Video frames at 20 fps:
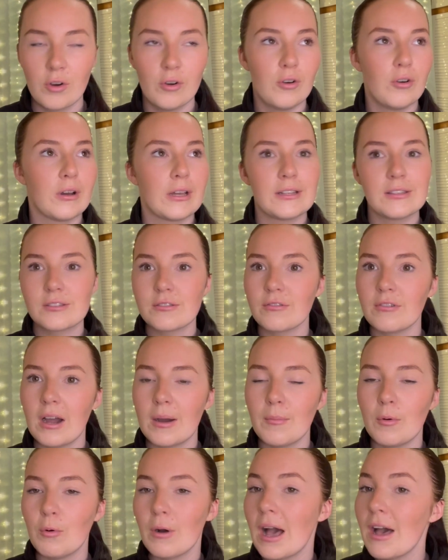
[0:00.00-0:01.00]
or Instagram
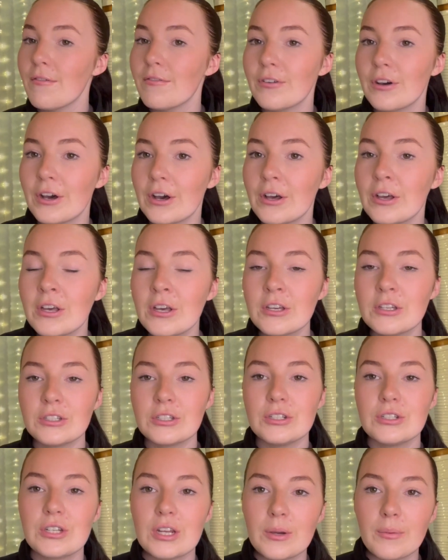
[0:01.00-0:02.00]
or whatever you're
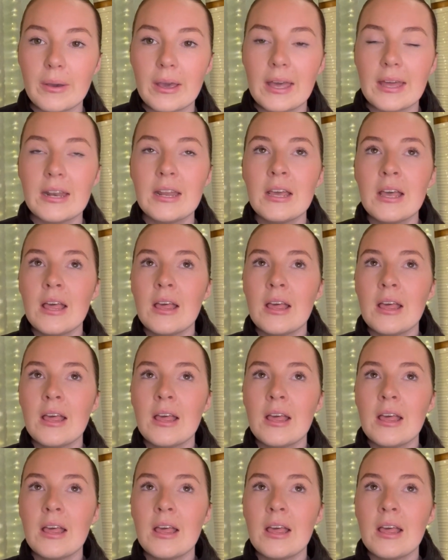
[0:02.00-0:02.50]
doing.